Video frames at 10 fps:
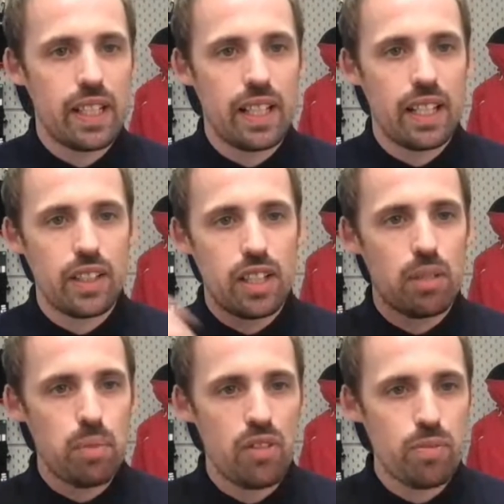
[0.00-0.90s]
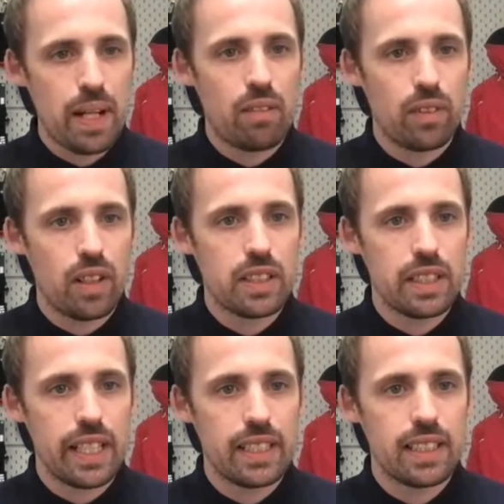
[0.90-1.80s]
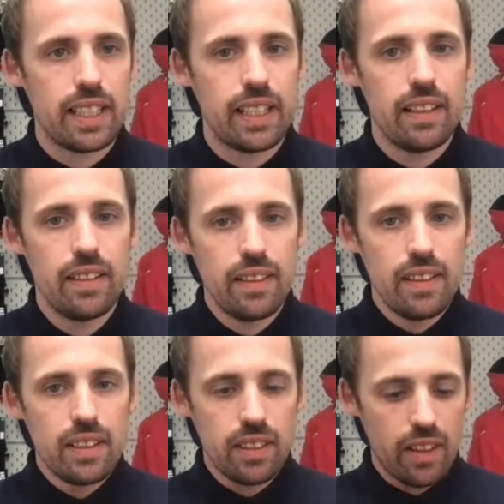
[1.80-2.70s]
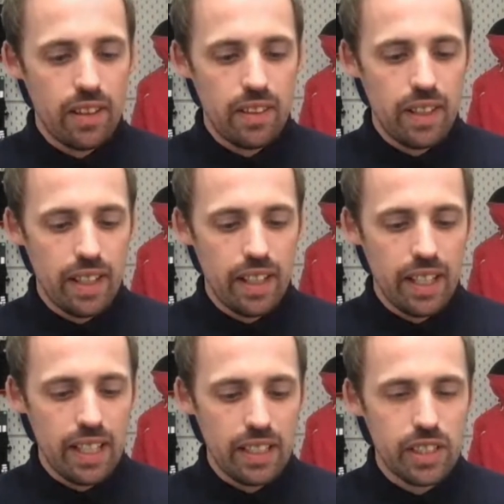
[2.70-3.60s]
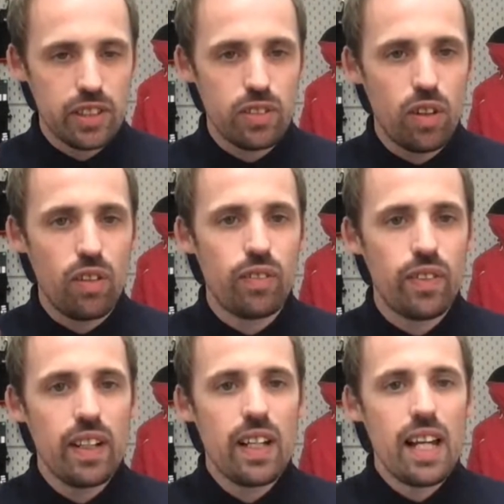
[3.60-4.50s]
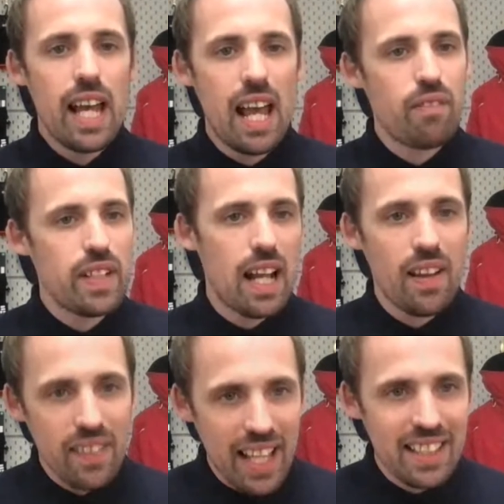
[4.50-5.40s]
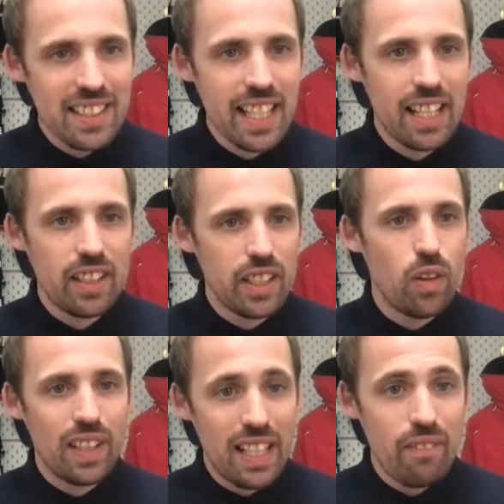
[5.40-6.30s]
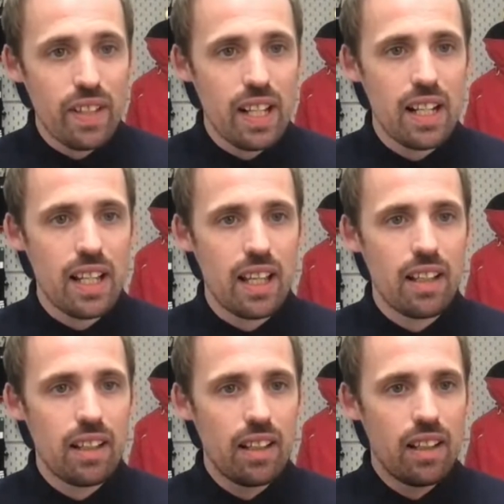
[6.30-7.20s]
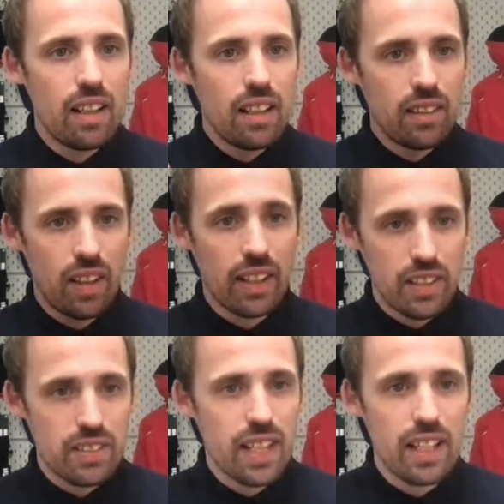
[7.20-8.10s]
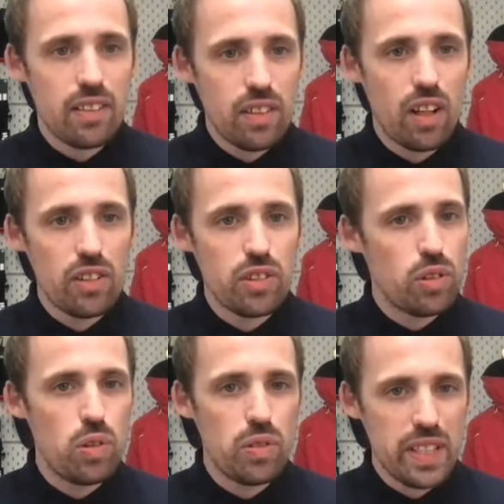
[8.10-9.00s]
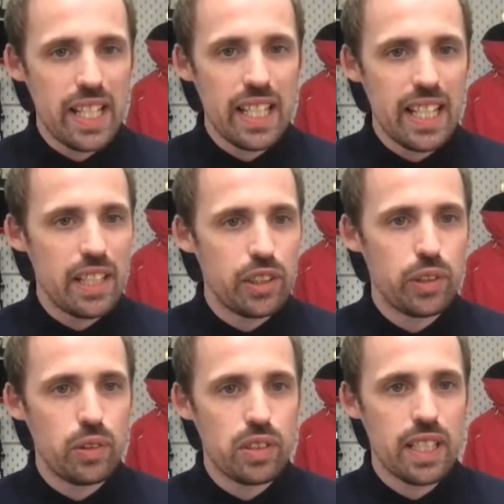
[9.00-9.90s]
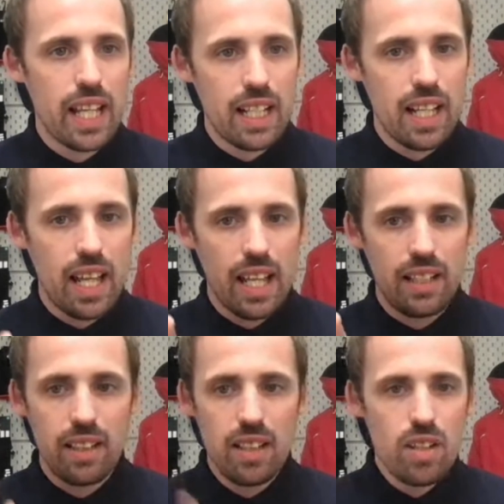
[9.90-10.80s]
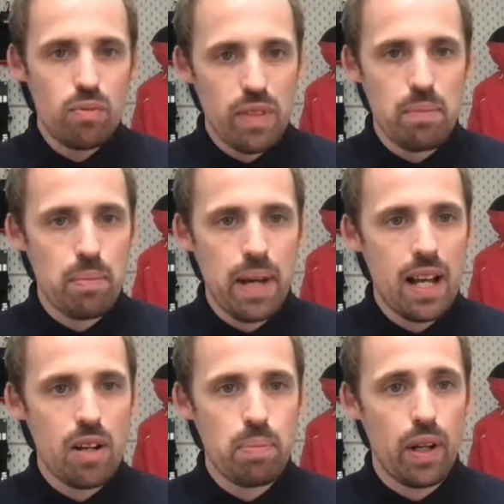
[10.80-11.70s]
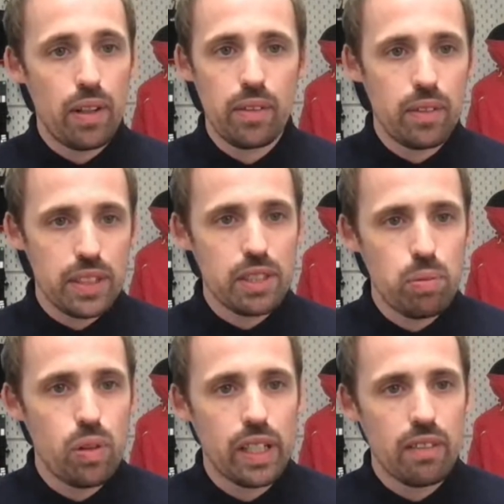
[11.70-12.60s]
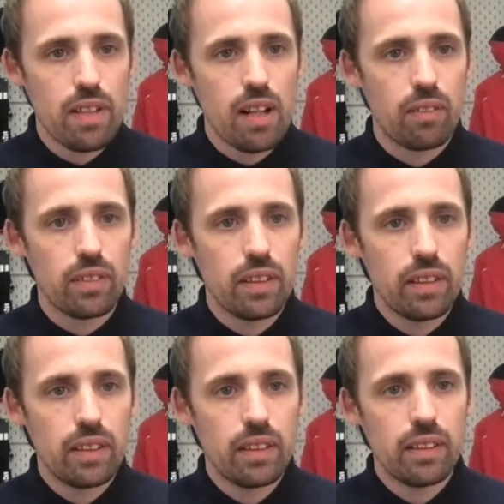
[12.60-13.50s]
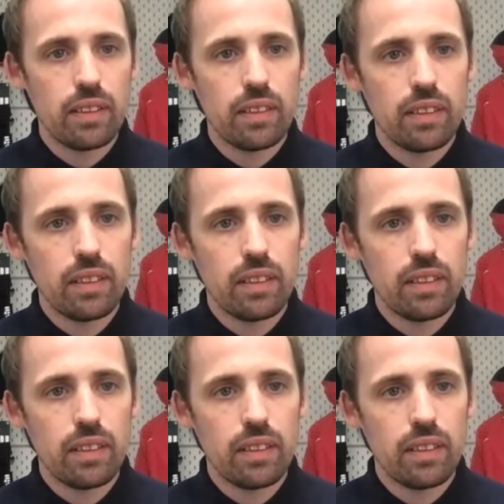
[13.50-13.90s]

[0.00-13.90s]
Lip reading: in it. You can move about nice and easily. So it's just sort of every now and then sailor. You're not living in it. Like you say, coastal, dinghy, inshore sailing, ribbon powerboat, and just walking around. Yeah,